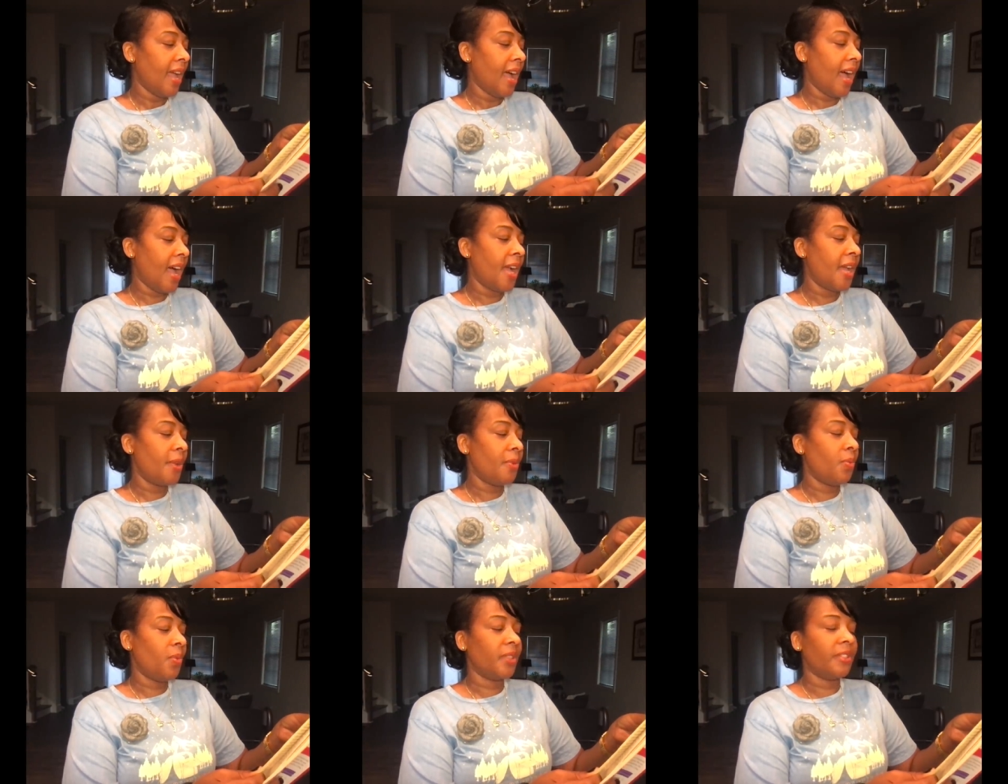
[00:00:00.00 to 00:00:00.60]

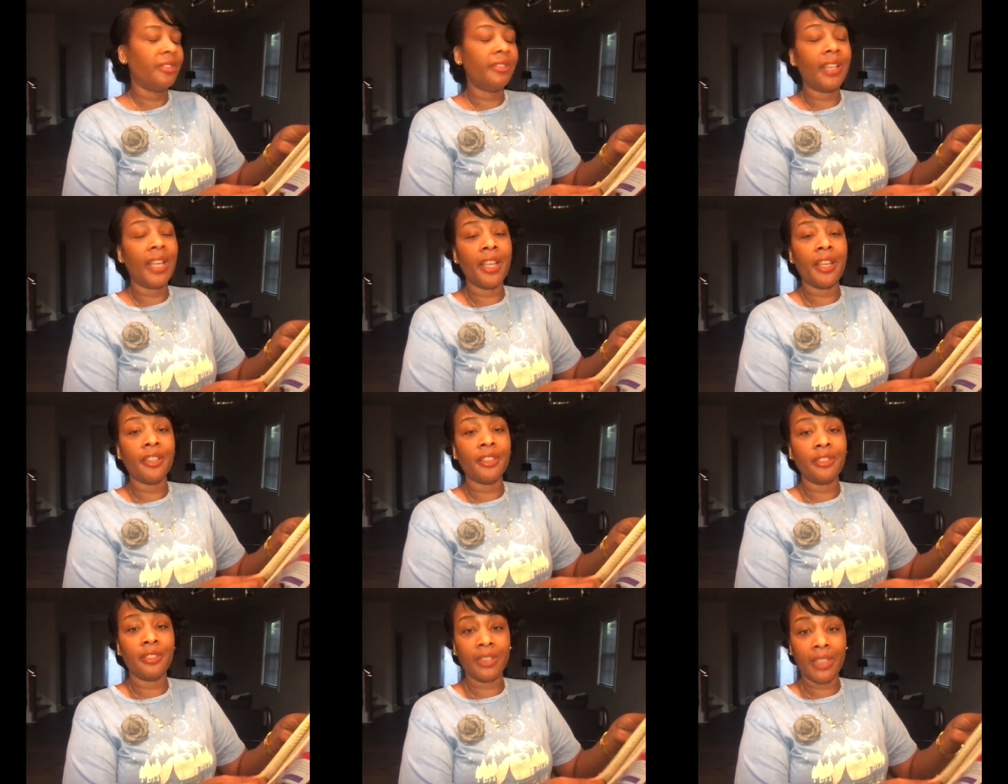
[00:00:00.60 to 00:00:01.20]
I was
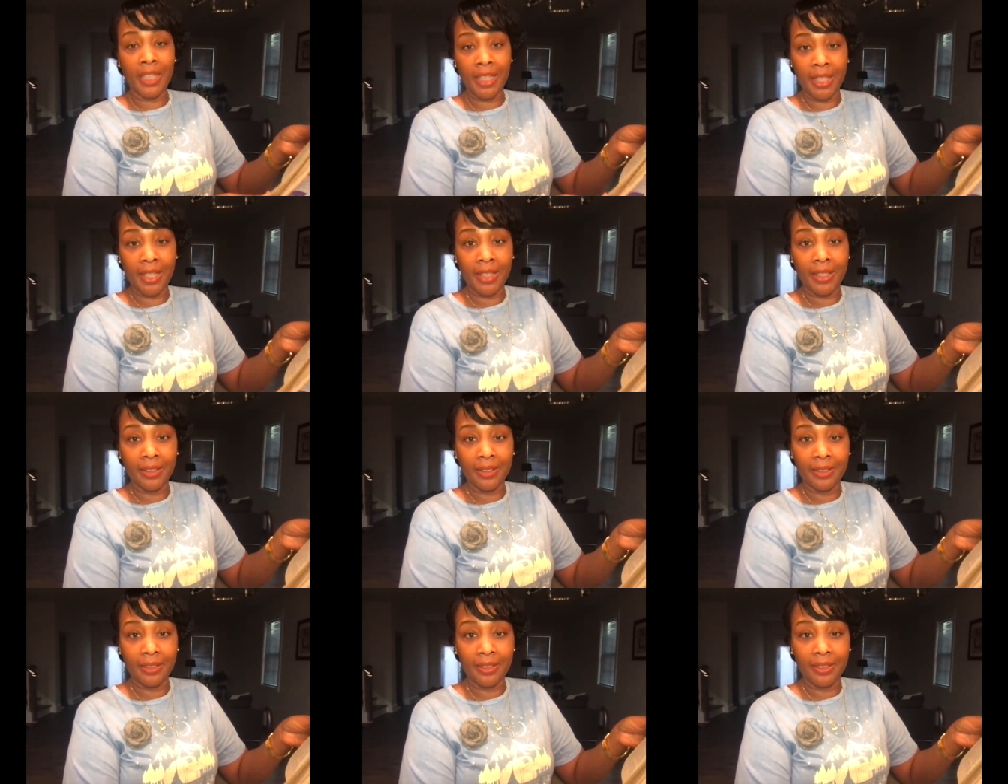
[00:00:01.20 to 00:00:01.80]
there
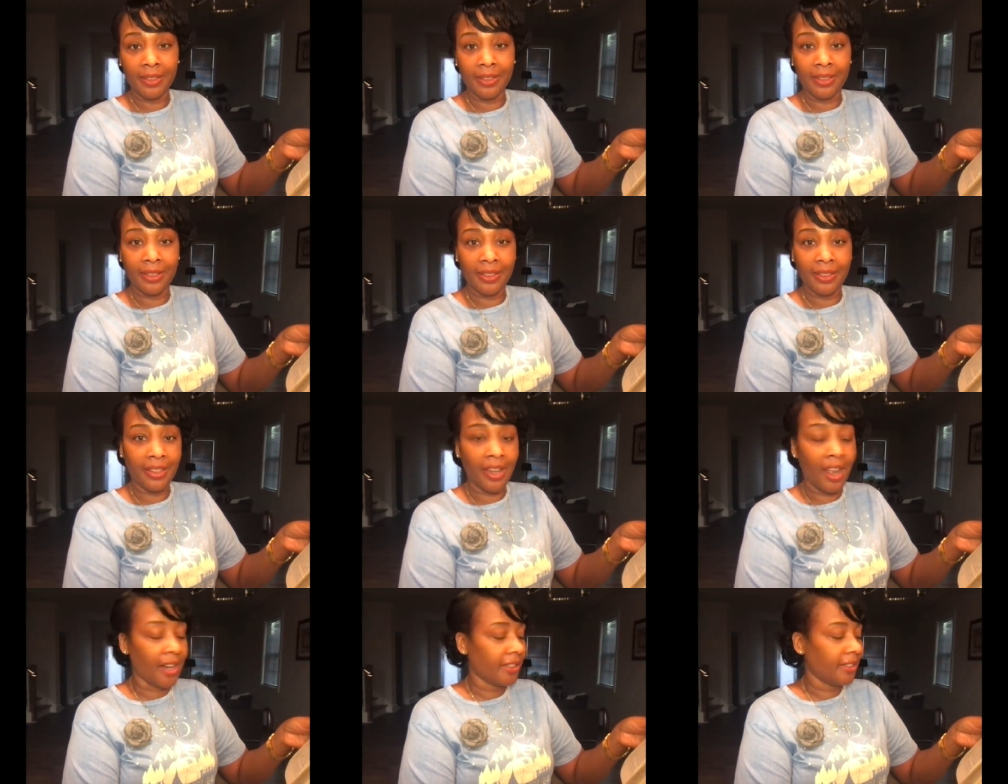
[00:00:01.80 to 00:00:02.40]
singing
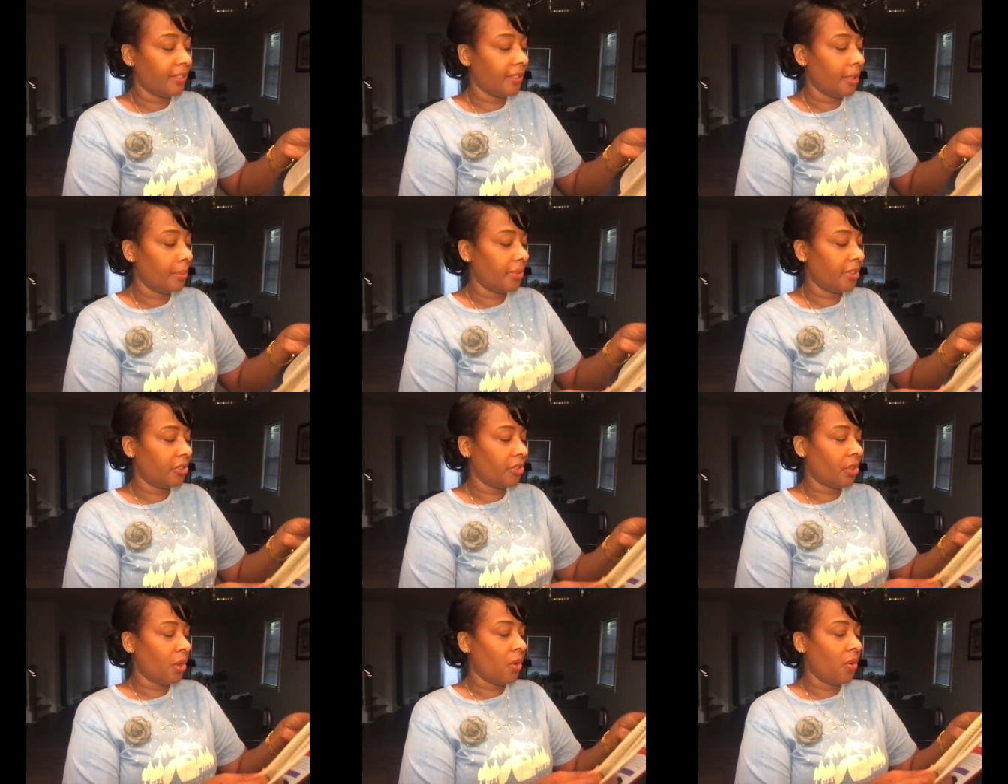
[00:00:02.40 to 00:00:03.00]
Donna
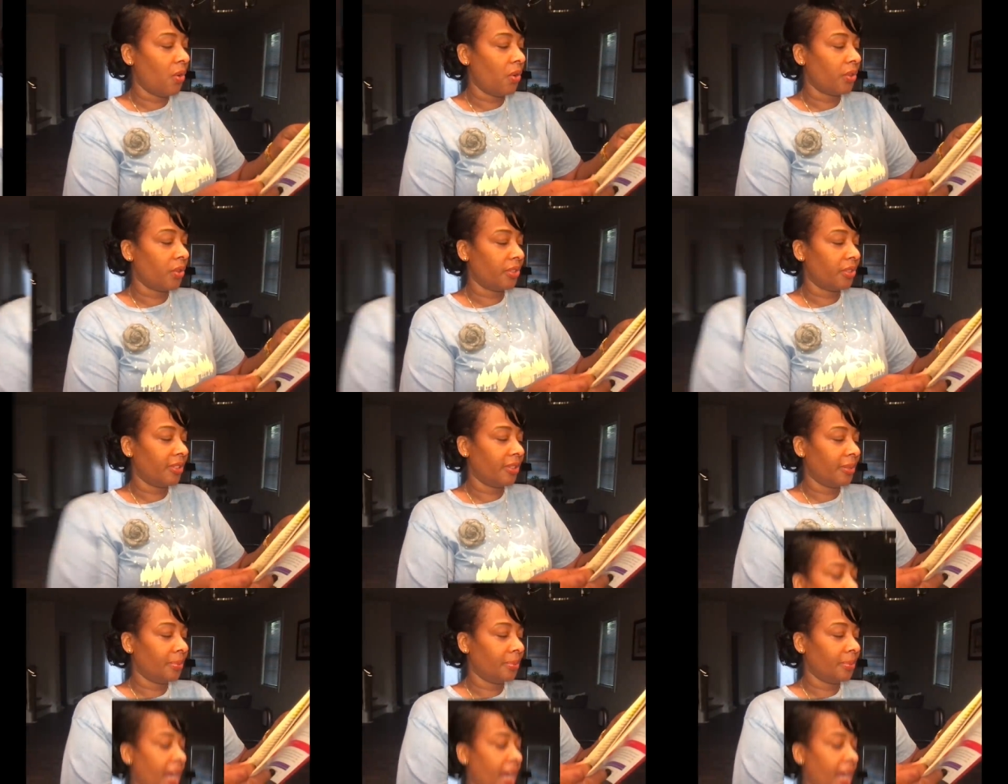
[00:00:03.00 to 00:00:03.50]
Summer songs.